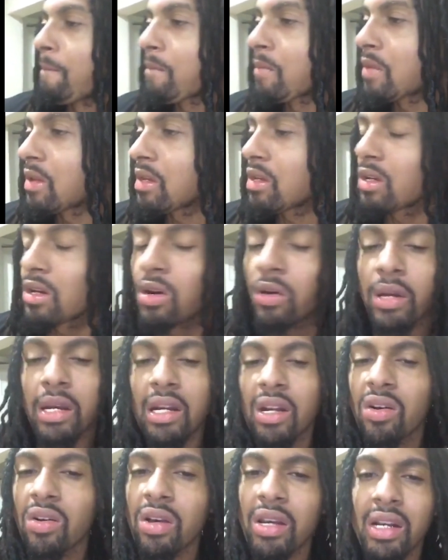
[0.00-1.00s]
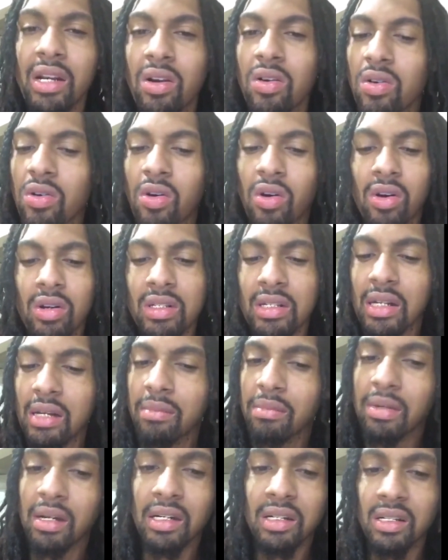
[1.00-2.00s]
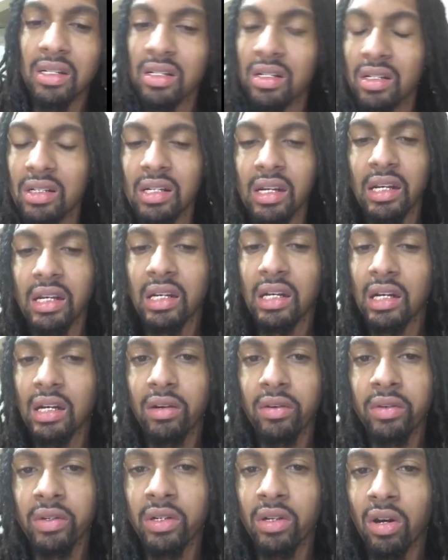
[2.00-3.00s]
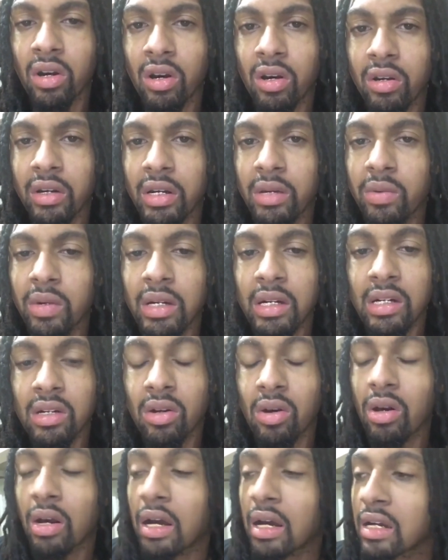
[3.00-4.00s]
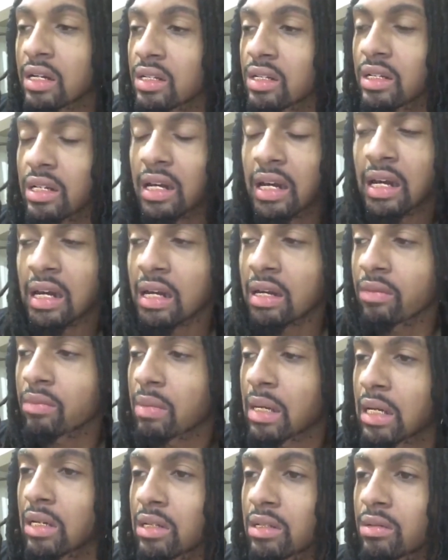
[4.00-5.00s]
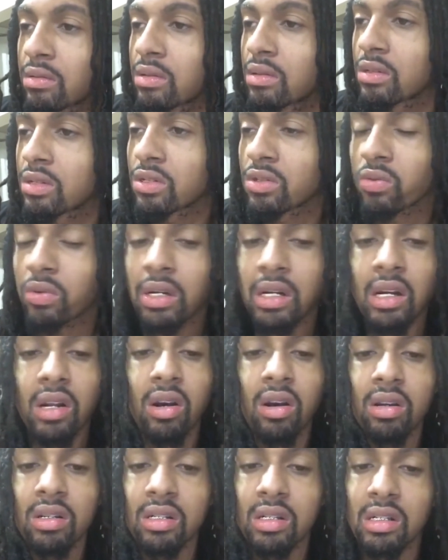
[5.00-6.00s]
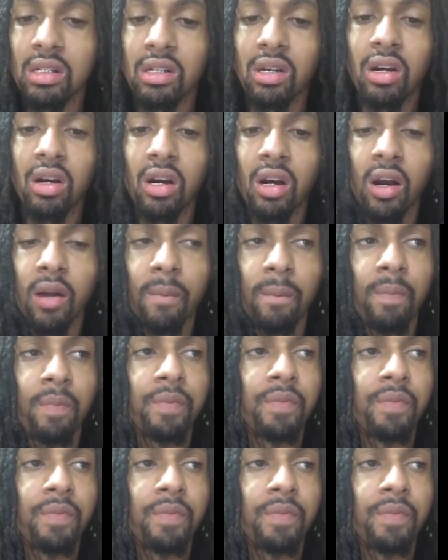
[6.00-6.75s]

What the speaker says: you know, it don't cost that much to take care of a dog. It really don't. Honestly, I have about 20 dogs in the yard.